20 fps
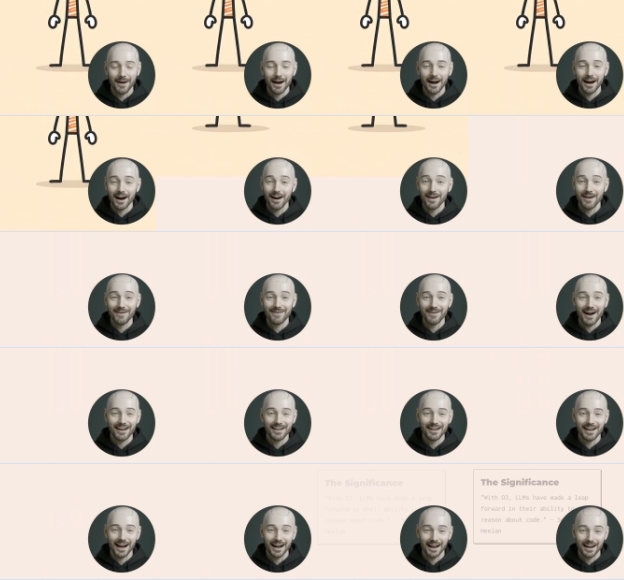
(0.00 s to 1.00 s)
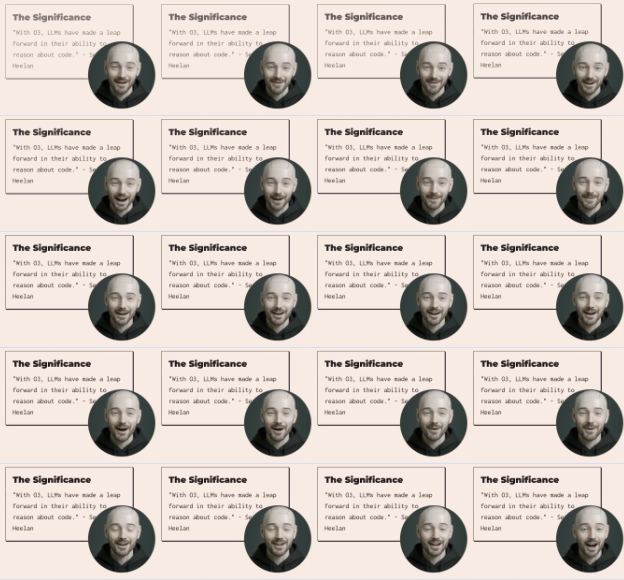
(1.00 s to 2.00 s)
Another fascinating development
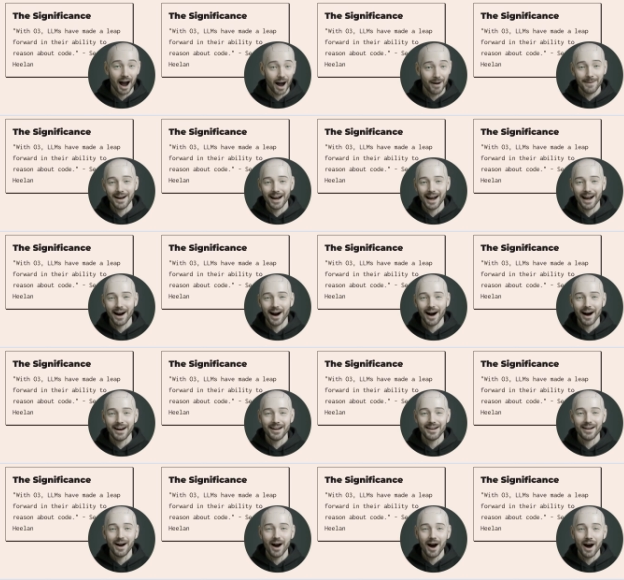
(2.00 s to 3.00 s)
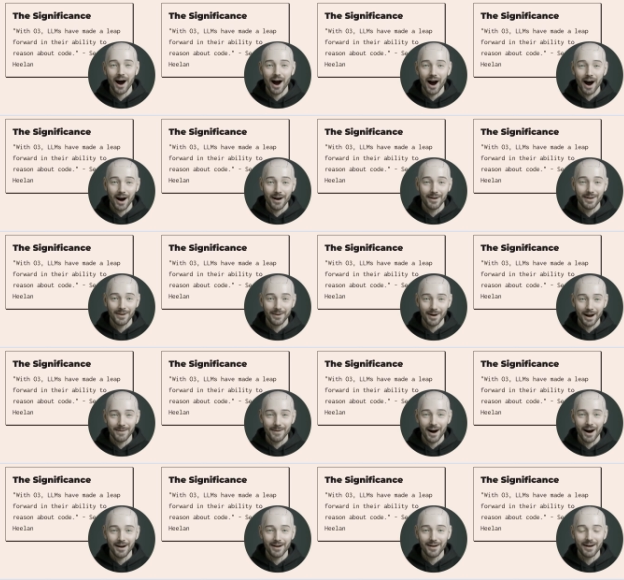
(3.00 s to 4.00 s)
was OpenAI's O3
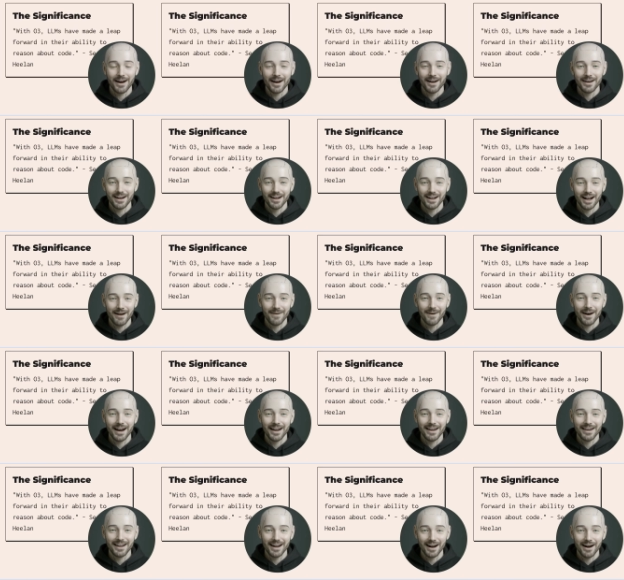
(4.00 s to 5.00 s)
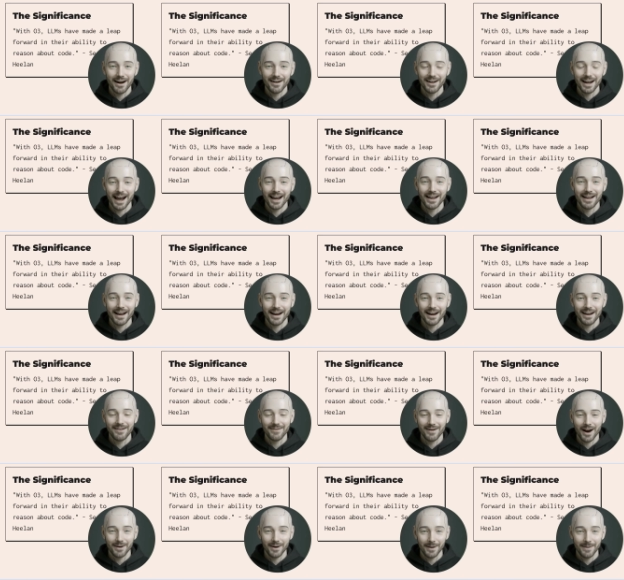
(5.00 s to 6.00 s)
model discovering a zero-day Linux
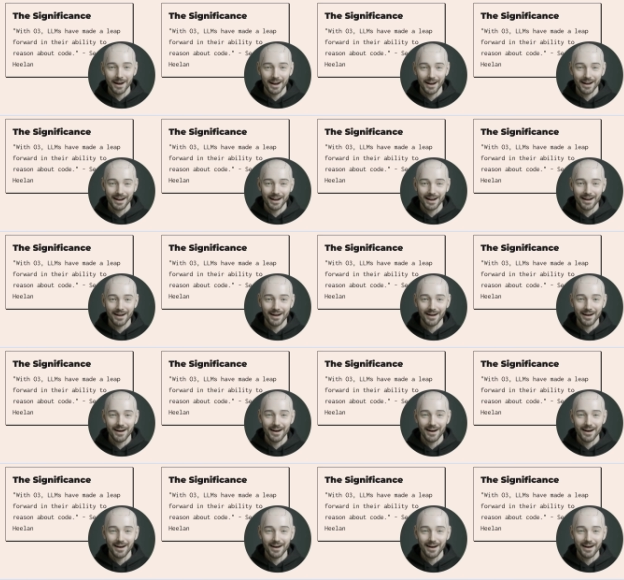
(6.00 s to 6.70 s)
vulnerability.